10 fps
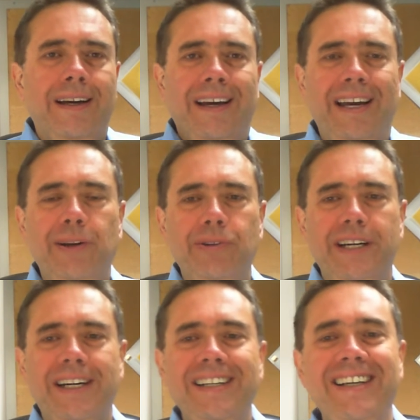Hello
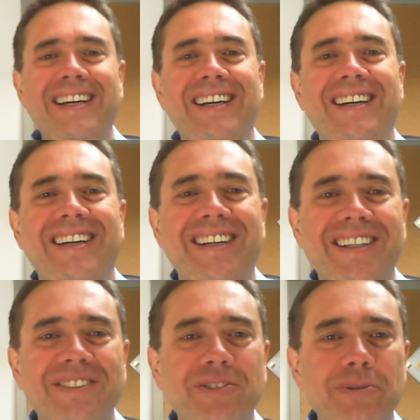there.
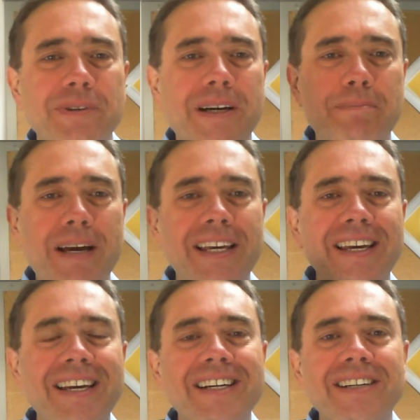So we are back
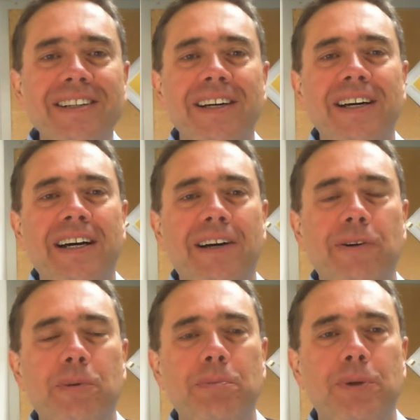here. I
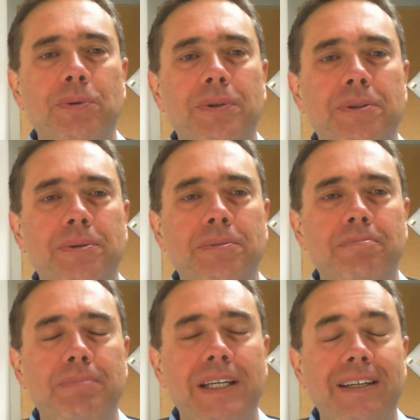hope you will
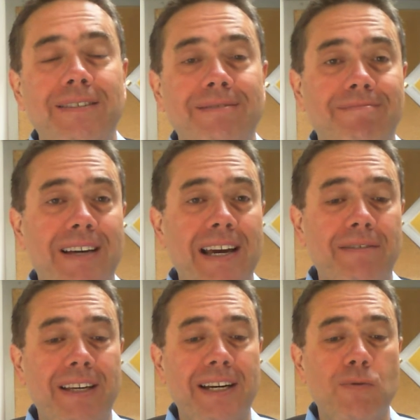be
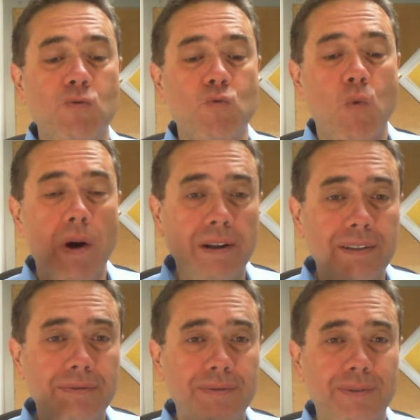having a
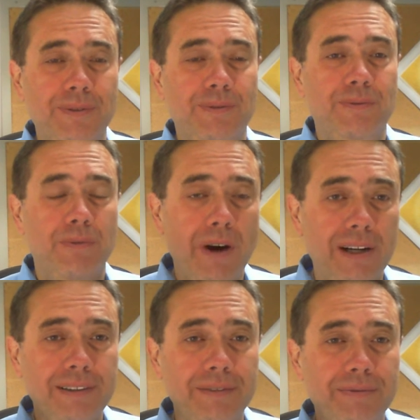wonderful,
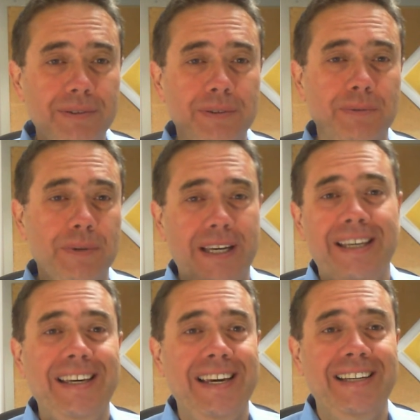wonderful
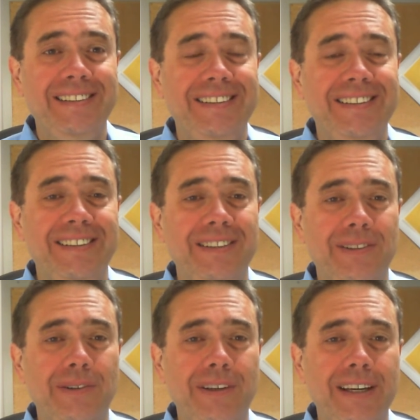weekend.
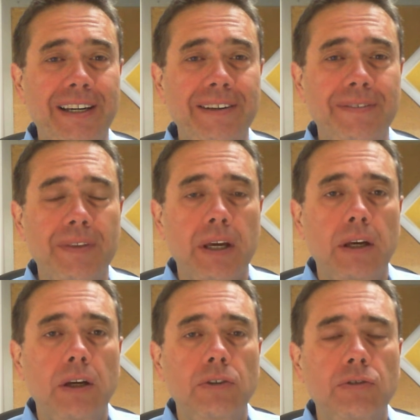Okay.
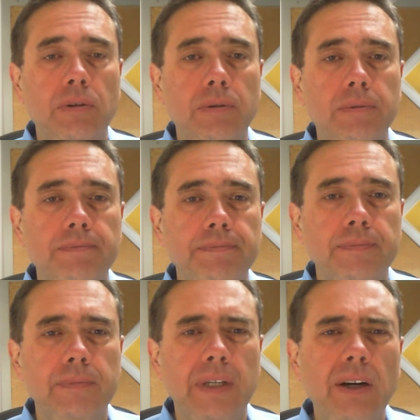So,
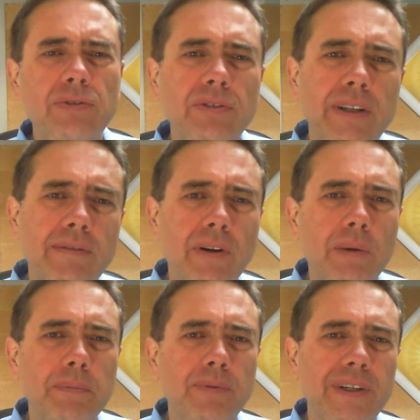how to
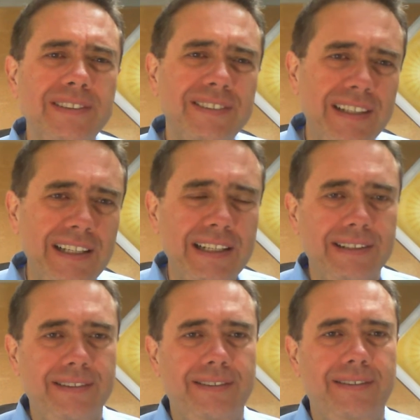develop
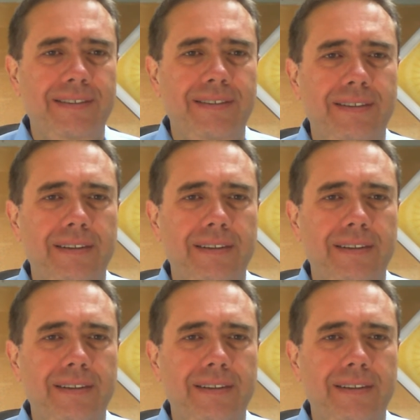resilience?